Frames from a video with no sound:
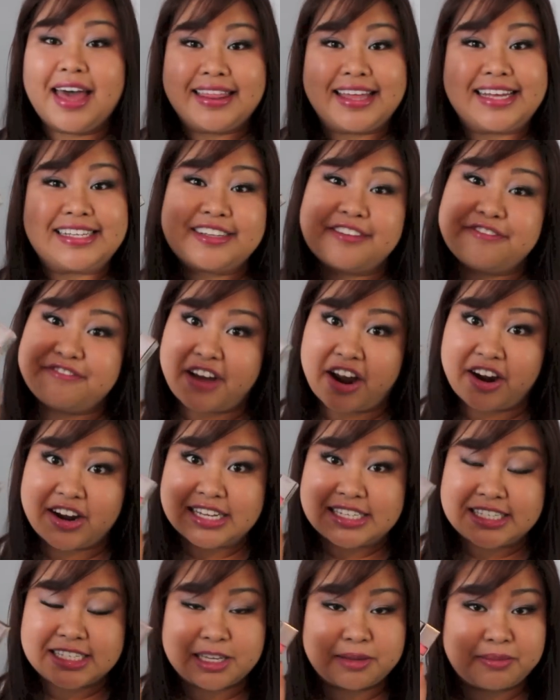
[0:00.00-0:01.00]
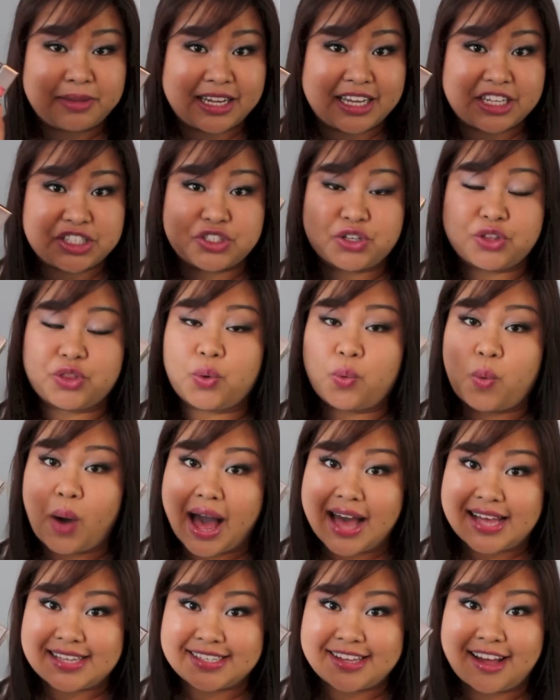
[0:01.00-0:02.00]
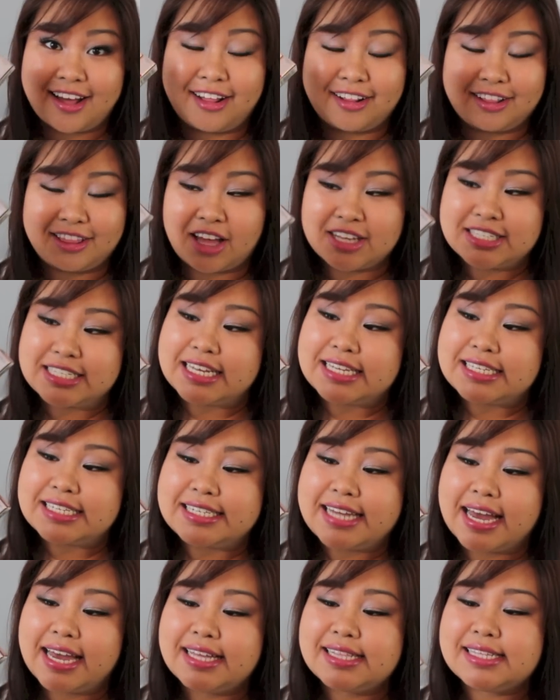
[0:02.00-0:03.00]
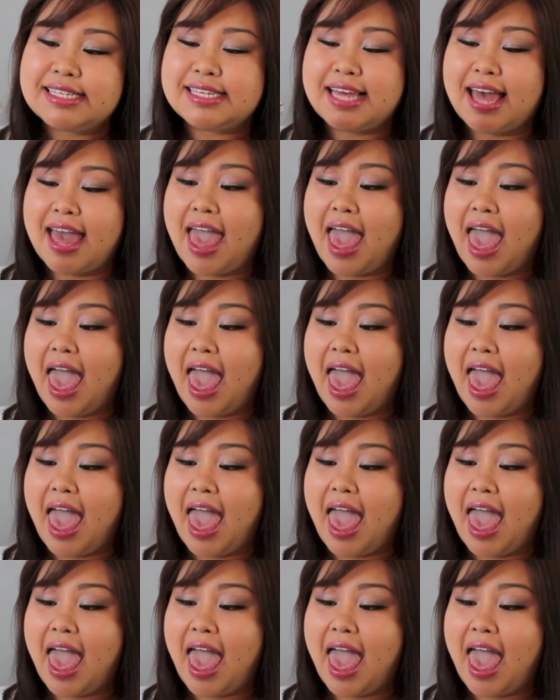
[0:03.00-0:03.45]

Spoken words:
These are very similar to the YSL Glossy Stains,